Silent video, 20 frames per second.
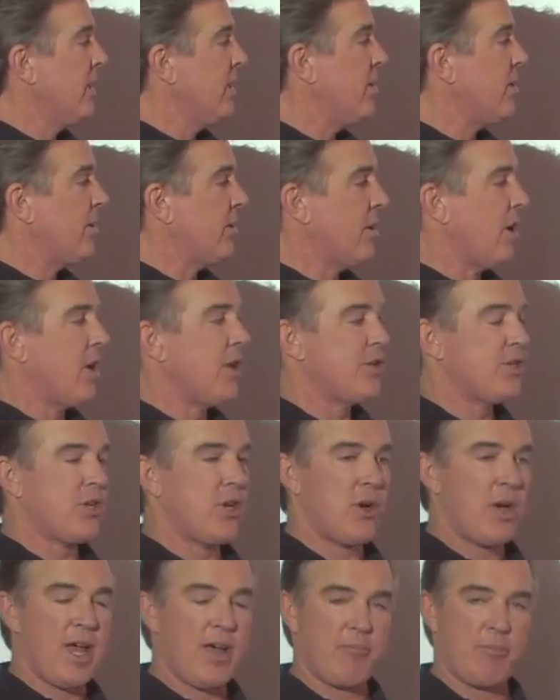You can
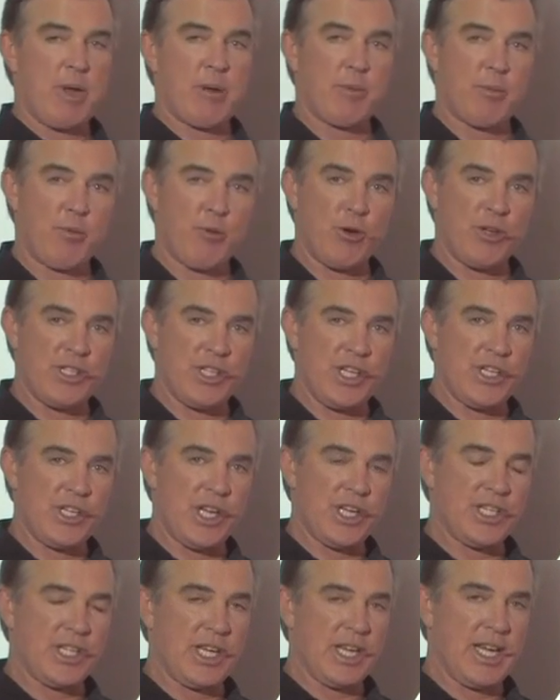also have paper points in the
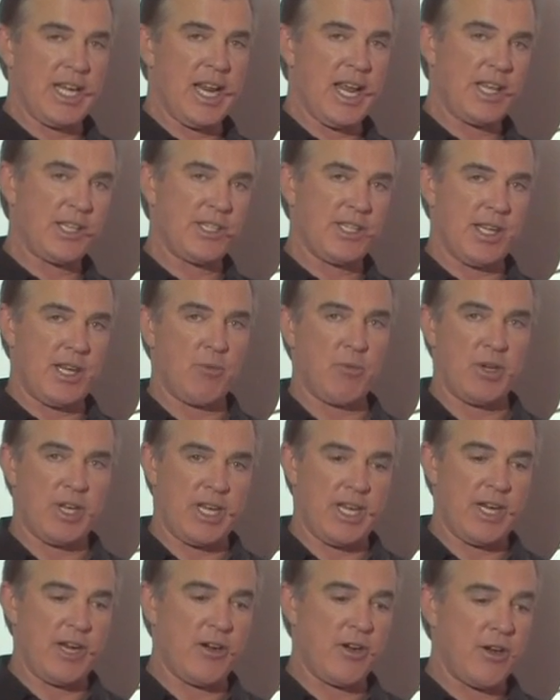adjacent canals, set one
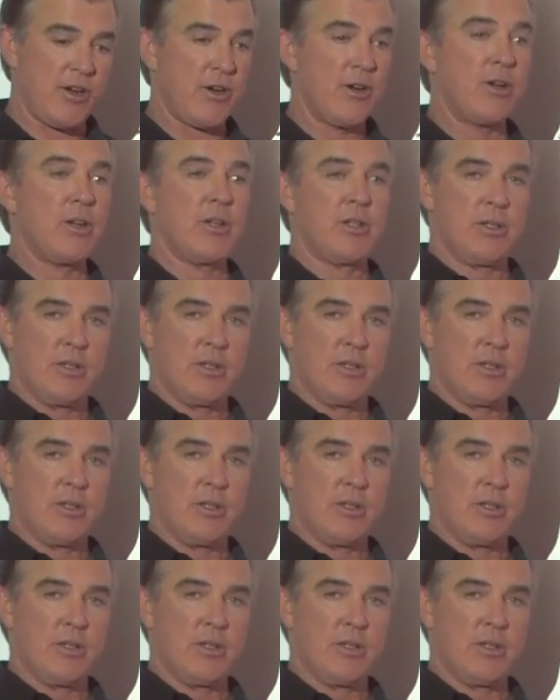carrier,